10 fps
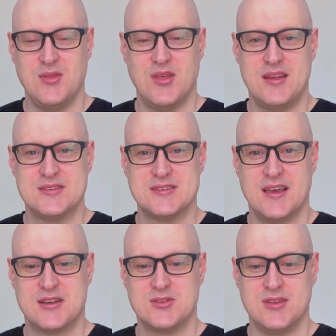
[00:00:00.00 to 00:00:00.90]
That is
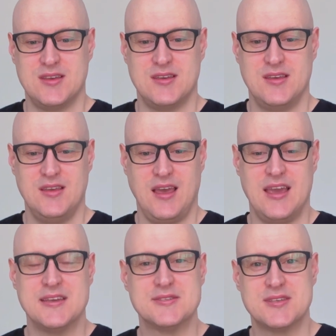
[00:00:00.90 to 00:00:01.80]
actually
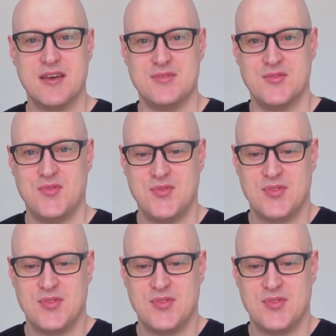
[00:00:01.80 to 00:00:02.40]
A7.